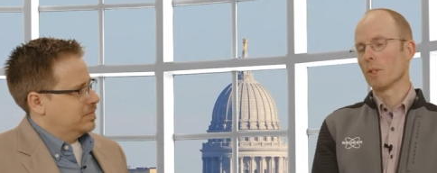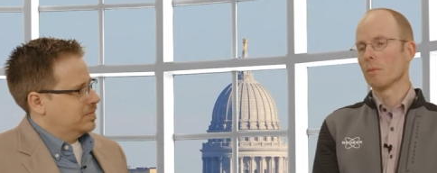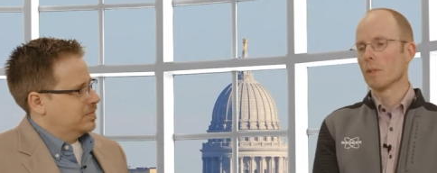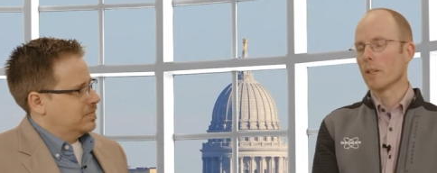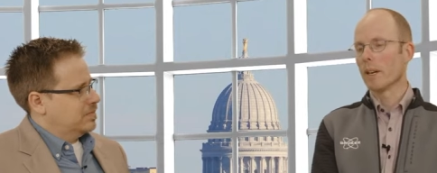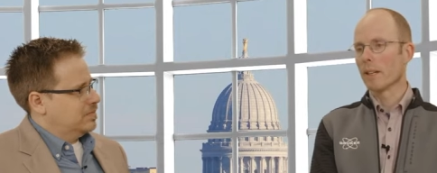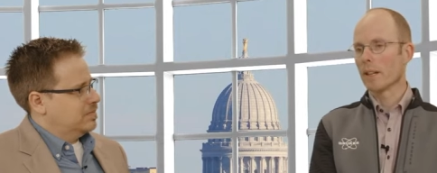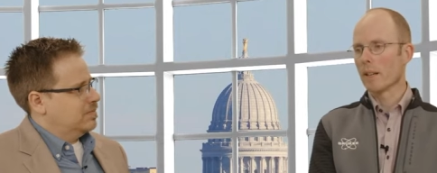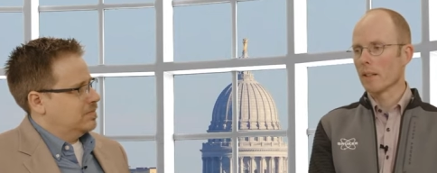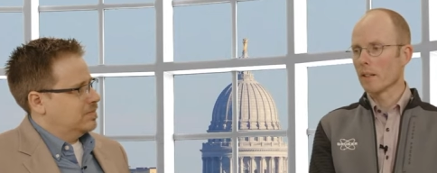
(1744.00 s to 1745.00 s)
Speaker 1: them at
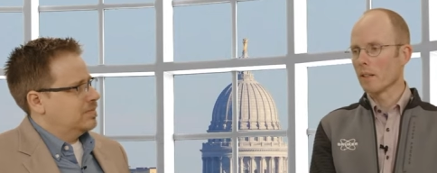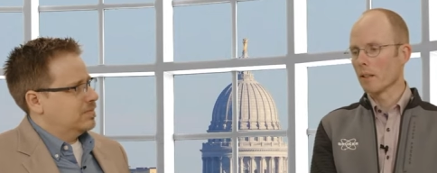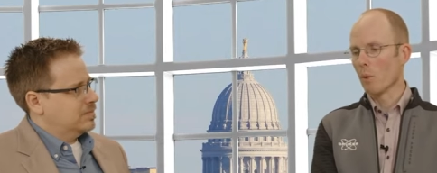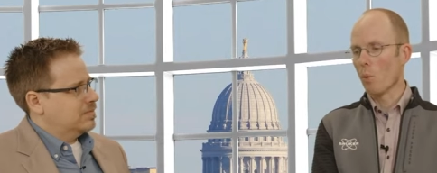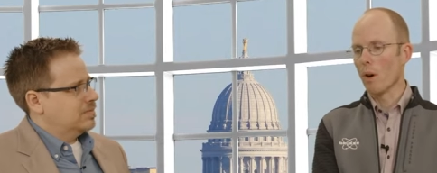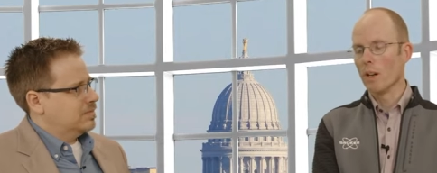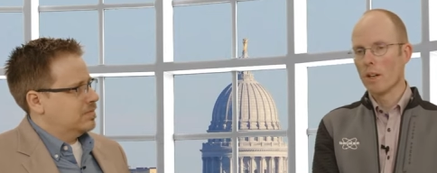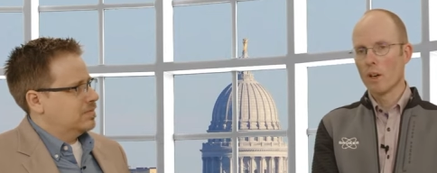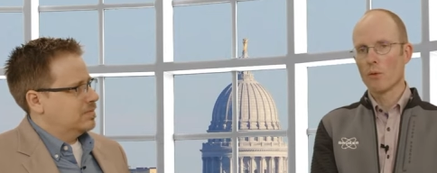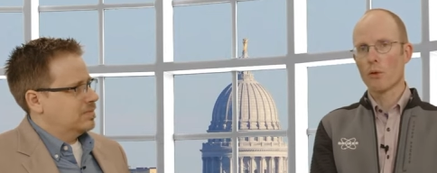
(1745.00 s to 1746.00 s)
a
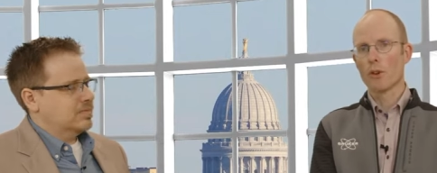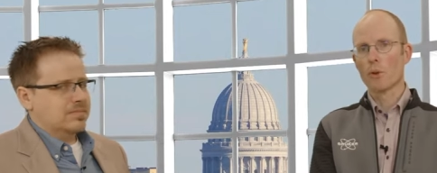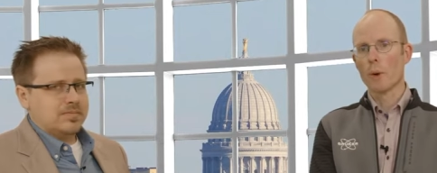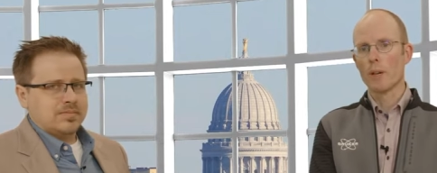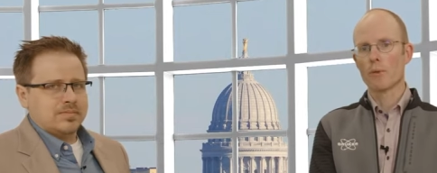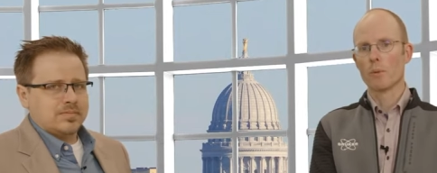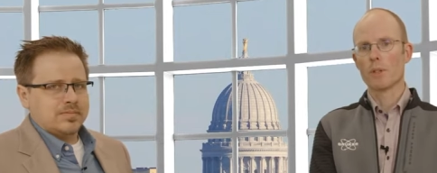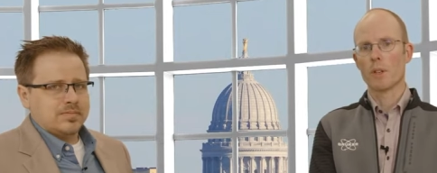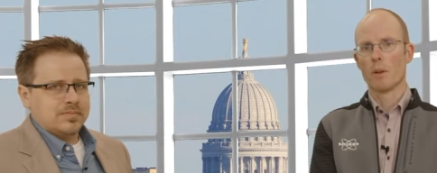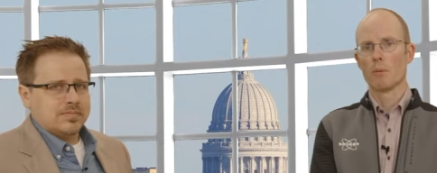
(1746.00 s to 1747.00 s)
further away from the
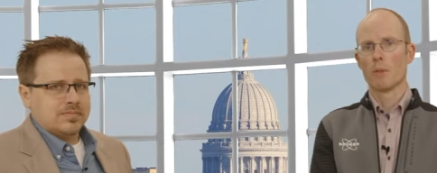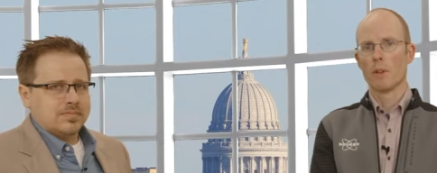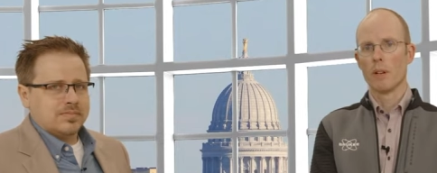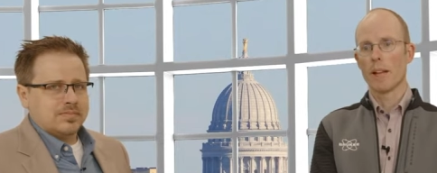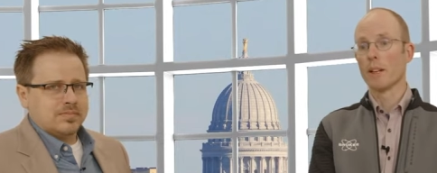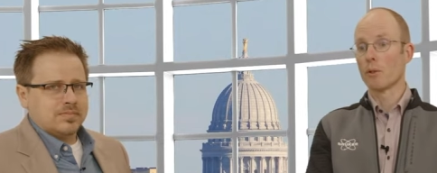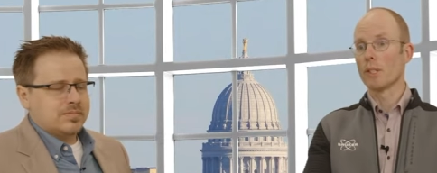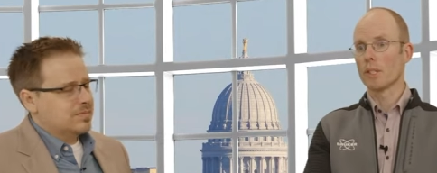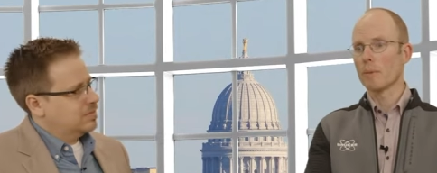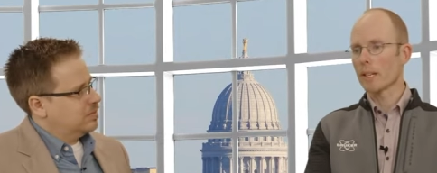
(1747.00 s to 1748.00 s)
sample and
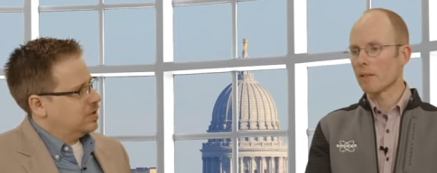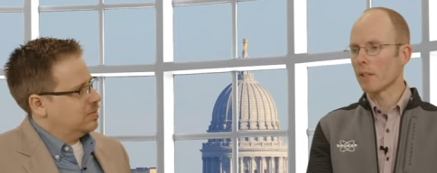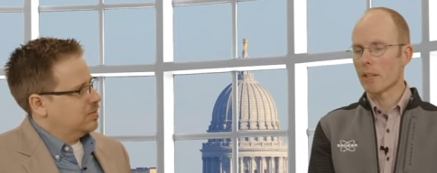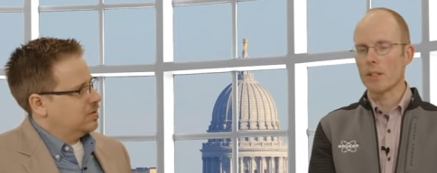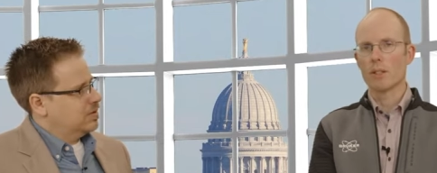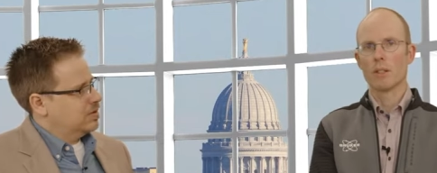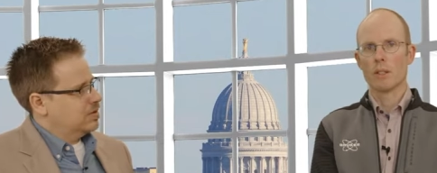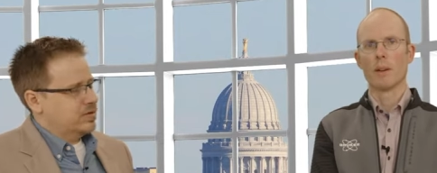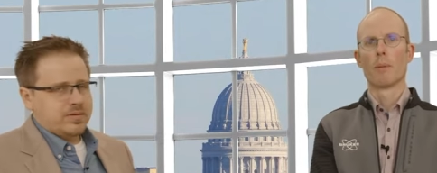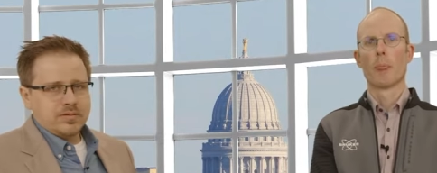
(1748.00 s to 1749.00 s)
increase the magnification.
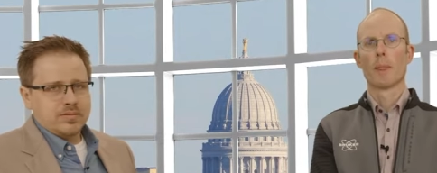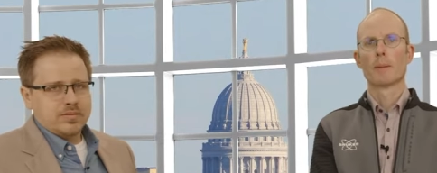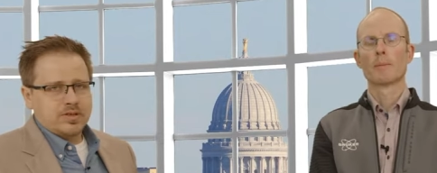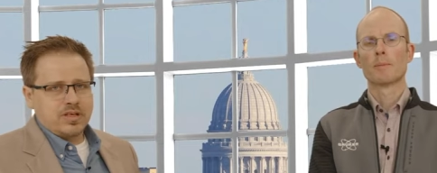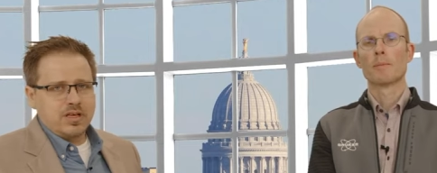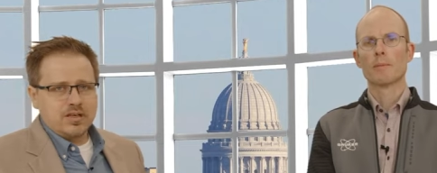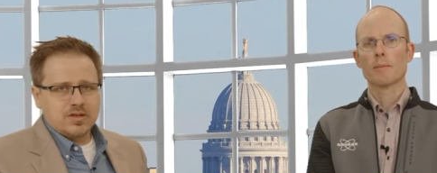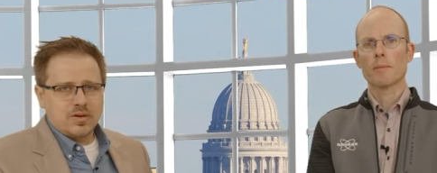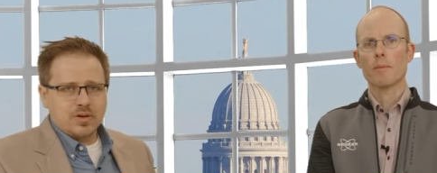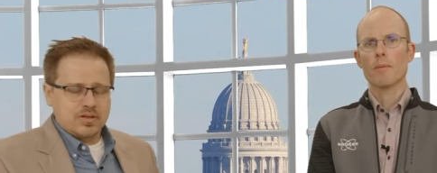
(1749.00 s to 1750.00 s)
So
Speaker 2: the key
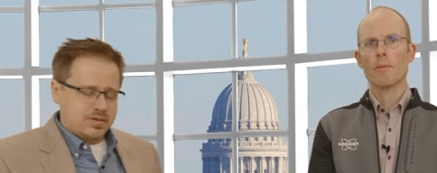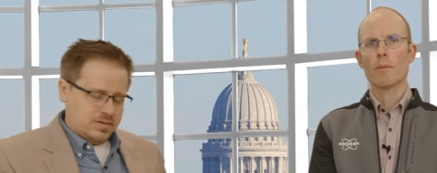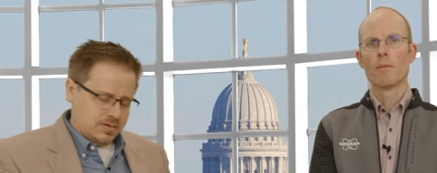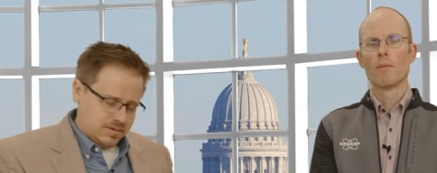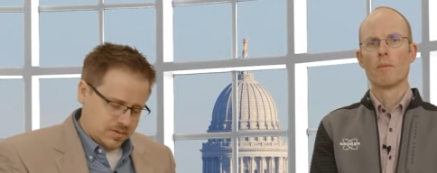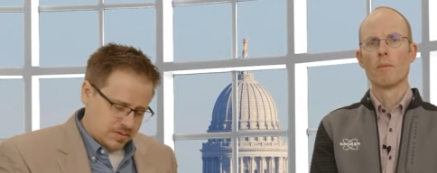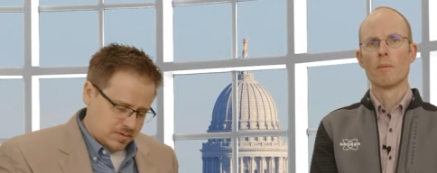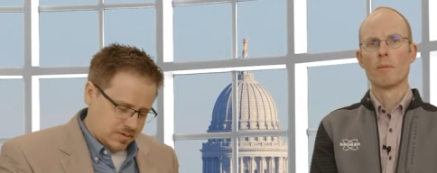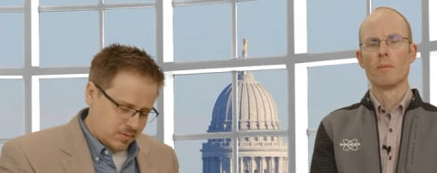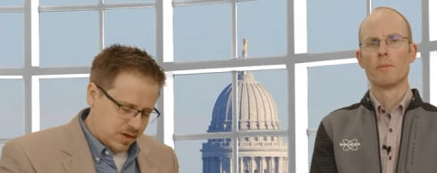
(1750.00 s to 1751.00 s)
is always
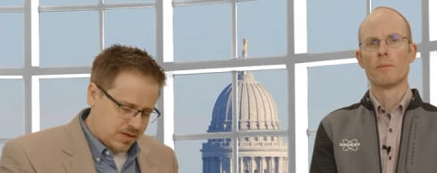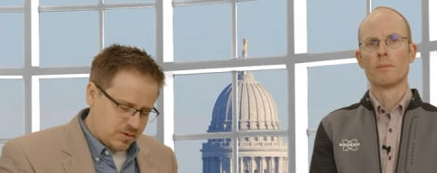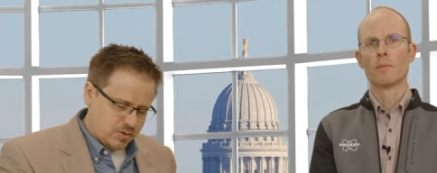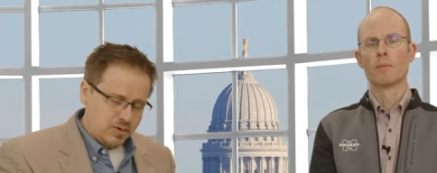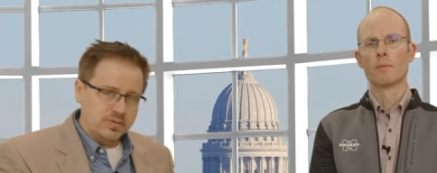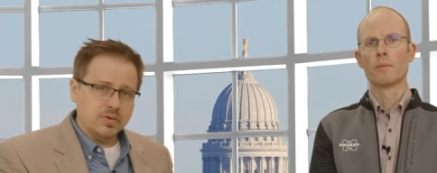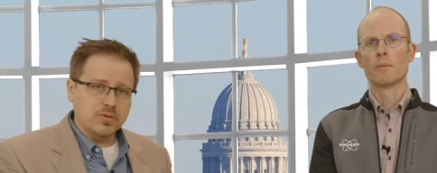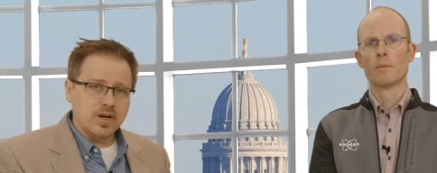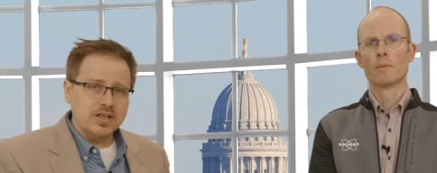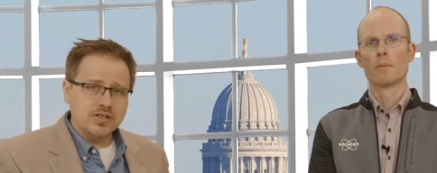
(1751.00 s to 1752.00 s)
the right tool for
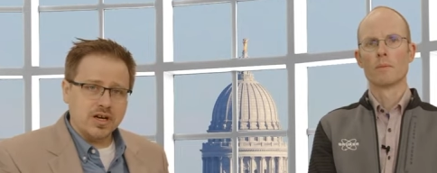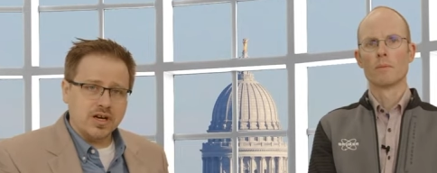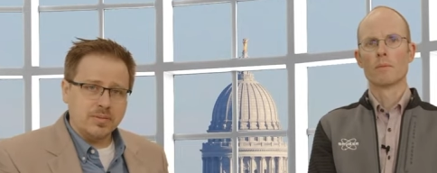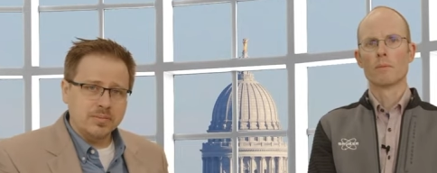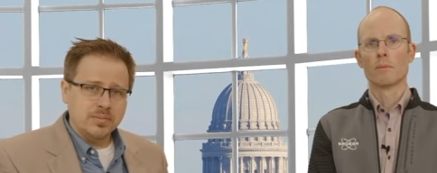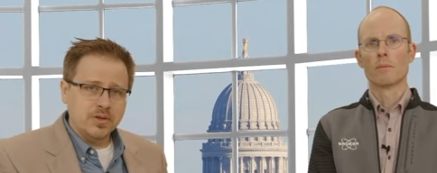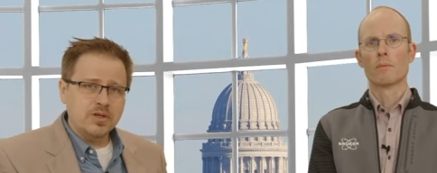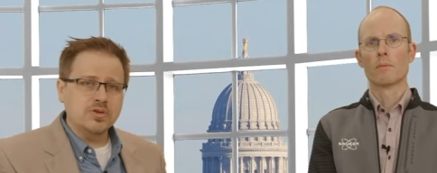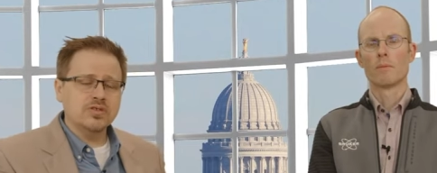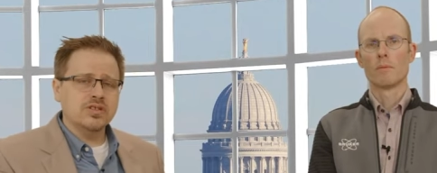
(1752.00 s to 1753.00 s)
the right job
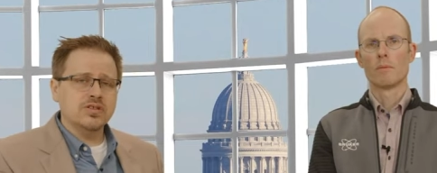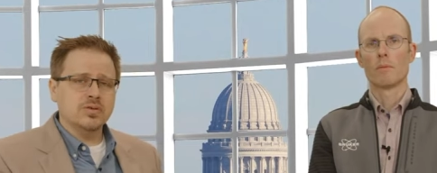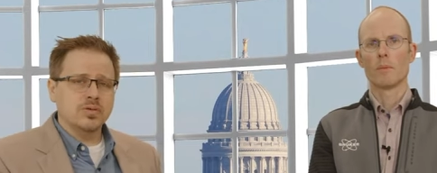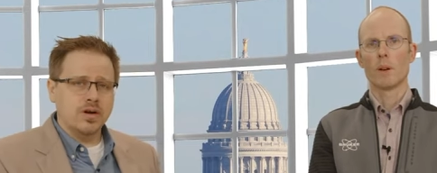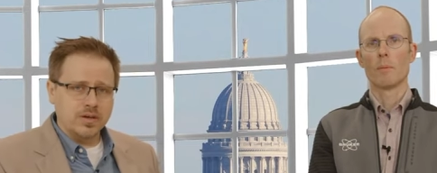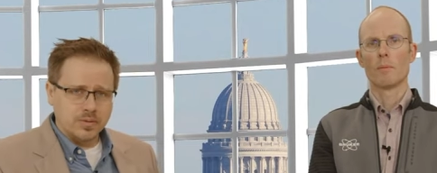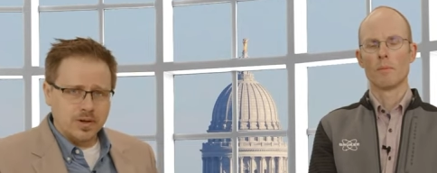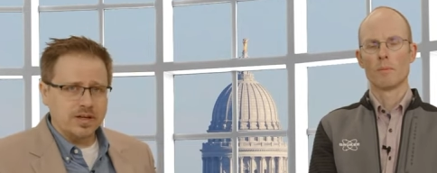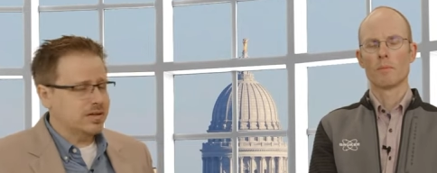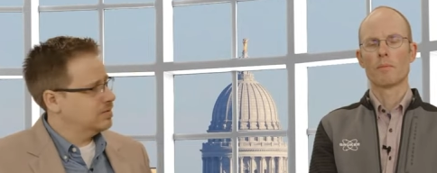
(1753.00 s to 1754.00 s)
used in the right
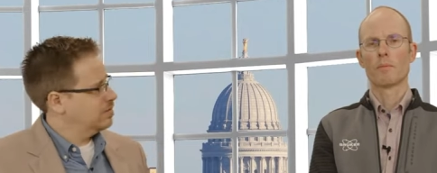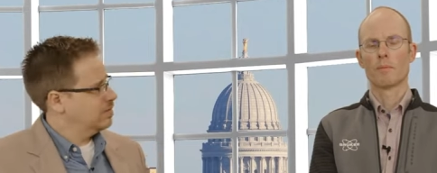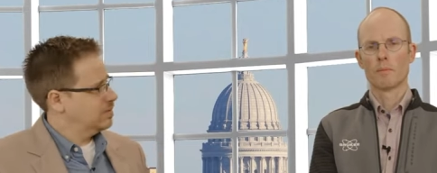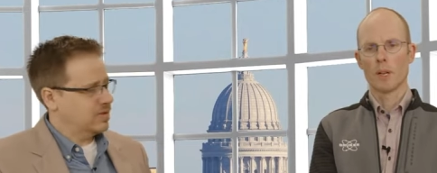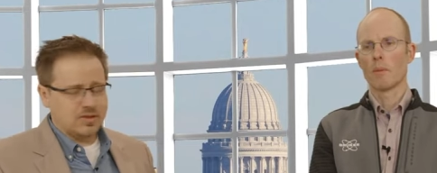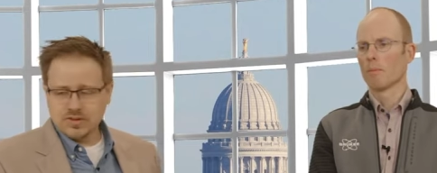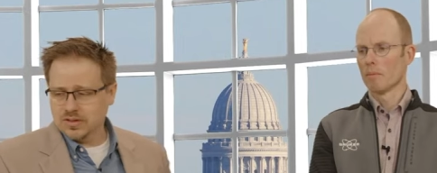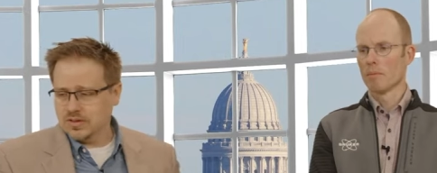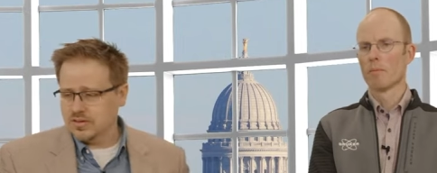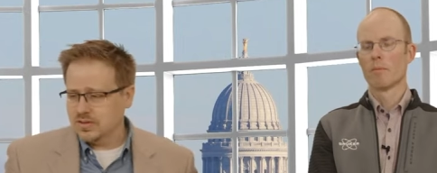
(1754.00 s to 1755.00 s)
way. Those
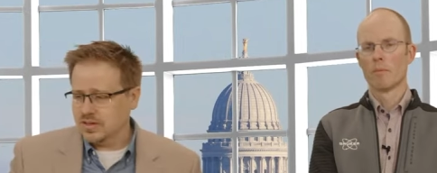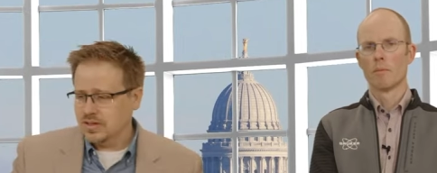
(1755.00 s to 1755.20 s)
are the